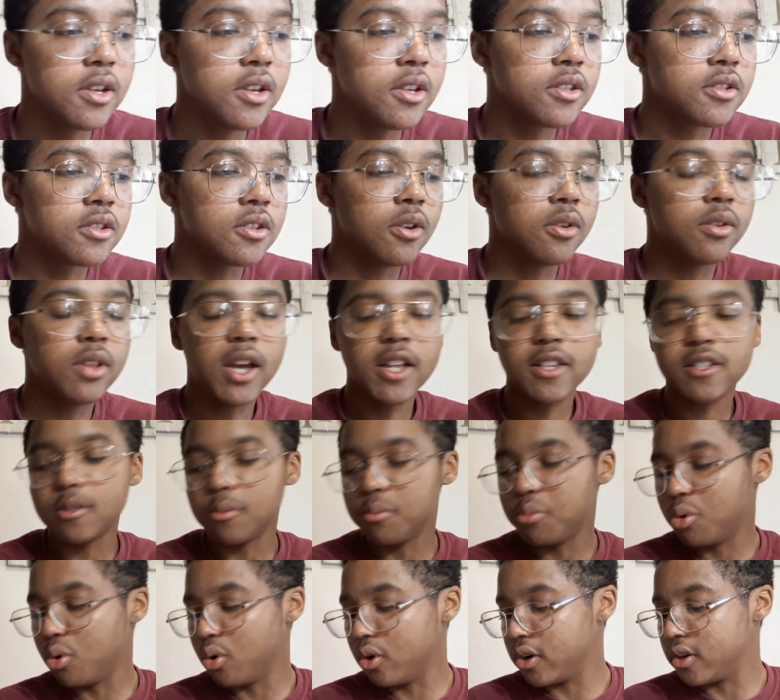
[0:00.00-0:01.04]
So that's
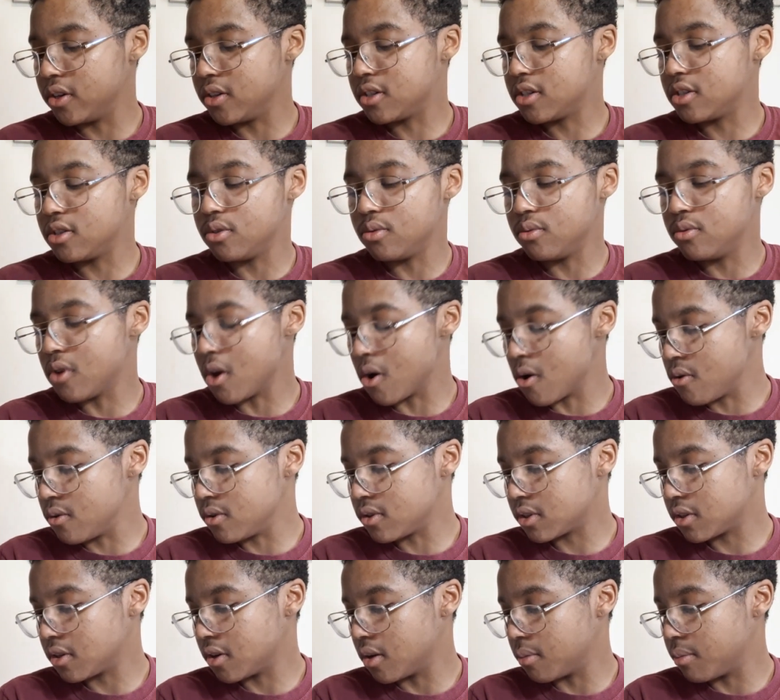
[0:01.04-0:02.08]
important to
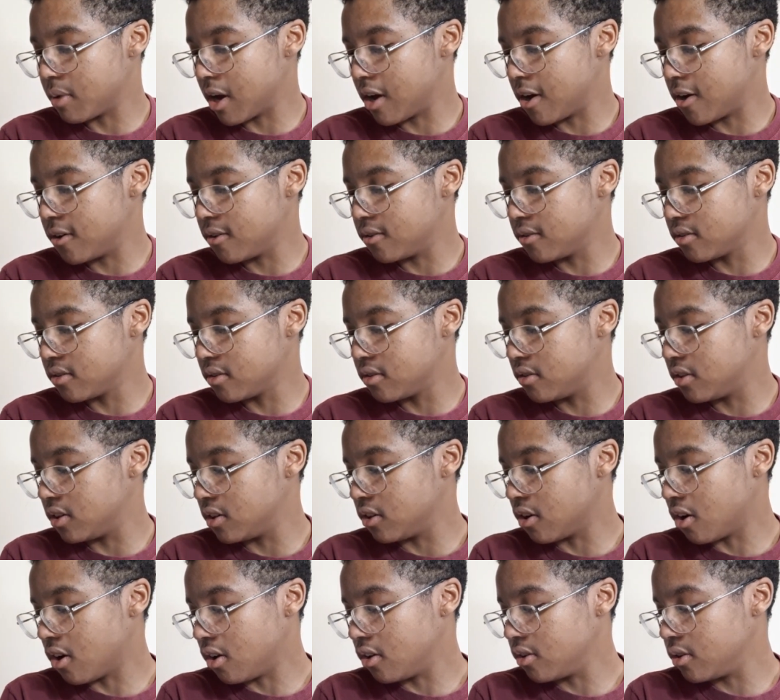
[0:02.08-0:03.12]
note about the
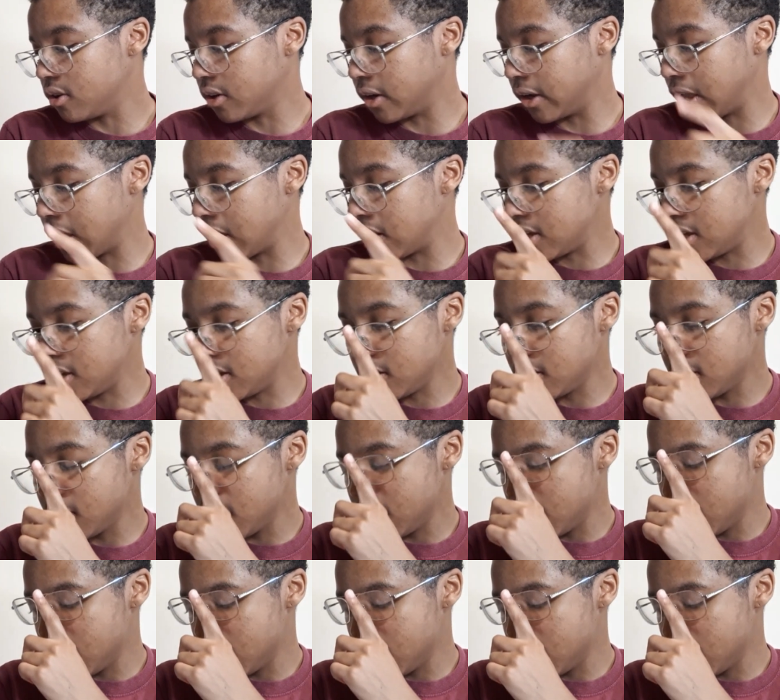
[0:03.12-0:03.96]
doll you're getting.